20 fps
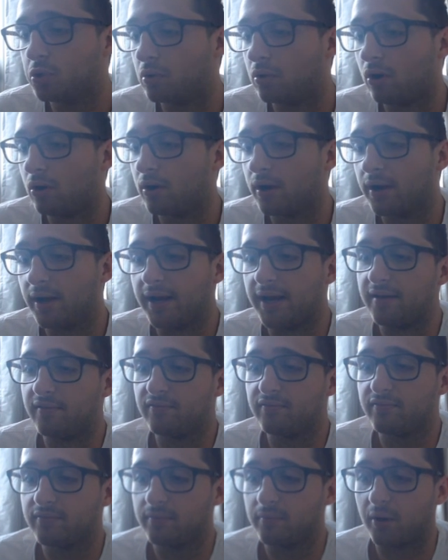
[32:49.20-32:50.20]
long, and
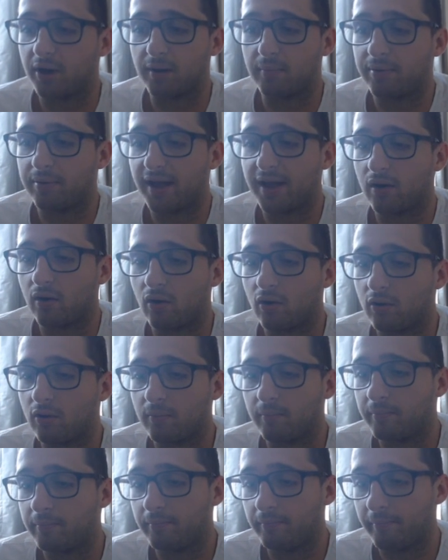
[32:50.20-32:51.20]
if we're going to play a
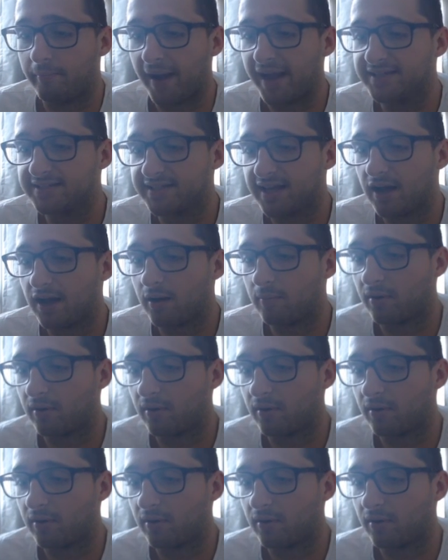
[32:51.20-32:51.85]
long base setup